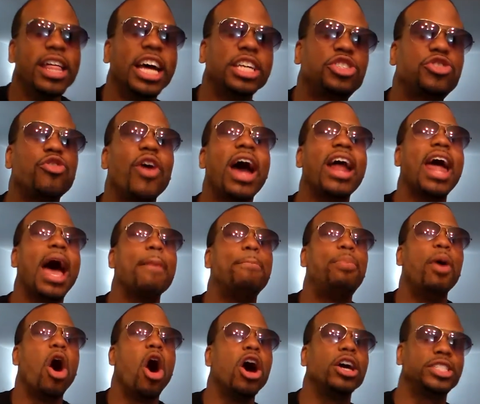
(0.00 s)
That's right, I
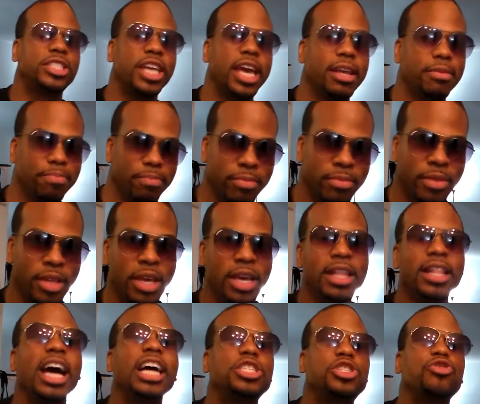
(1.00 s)
paused it.
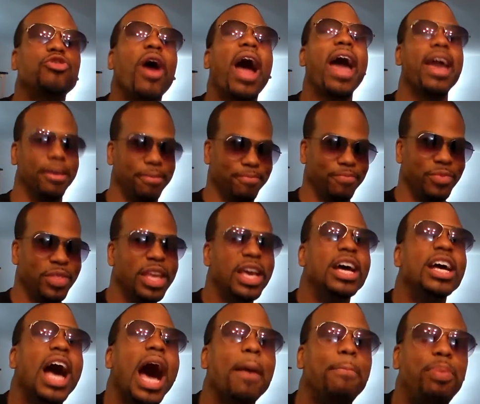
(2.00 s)
That's right,
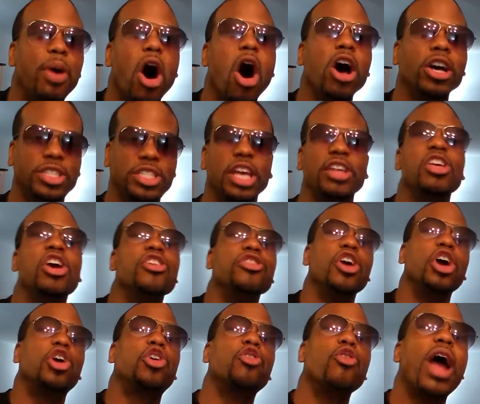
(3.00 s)
I paused it.
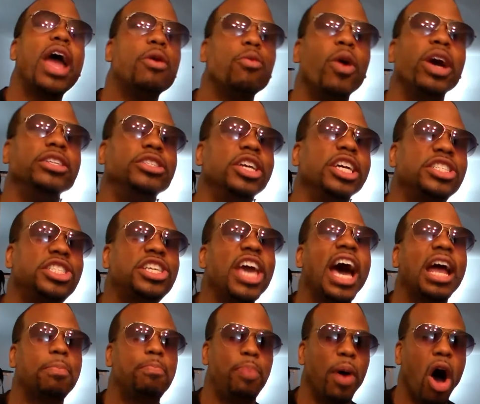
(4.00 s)
The great one just
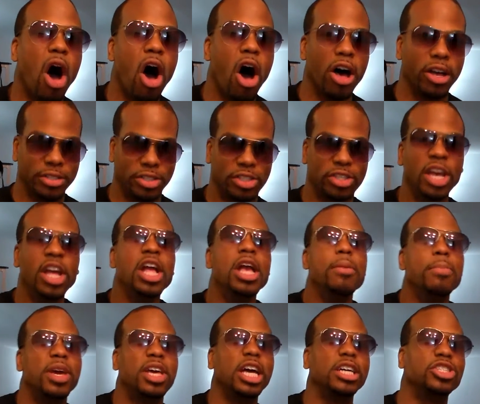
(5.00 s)
got paused
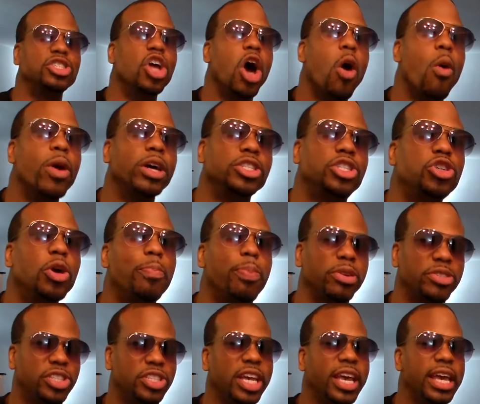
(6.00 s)
because no one
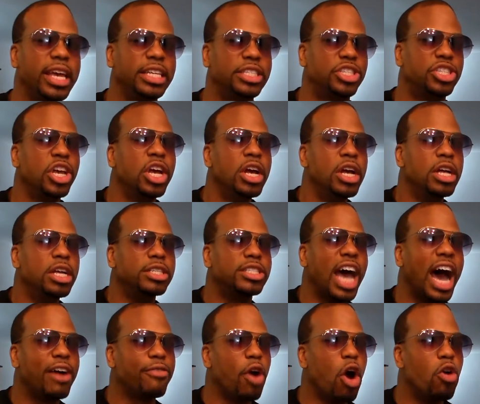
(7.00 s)
supersedes
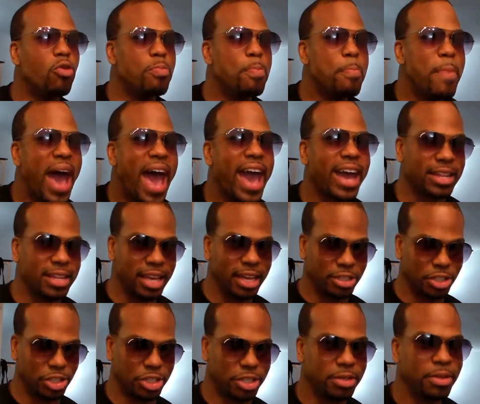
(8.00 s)
Tyrone
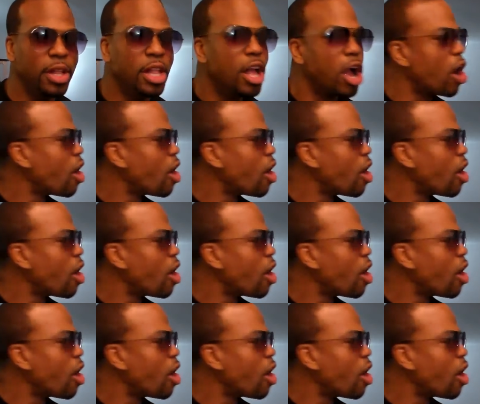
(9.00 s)
Magnus.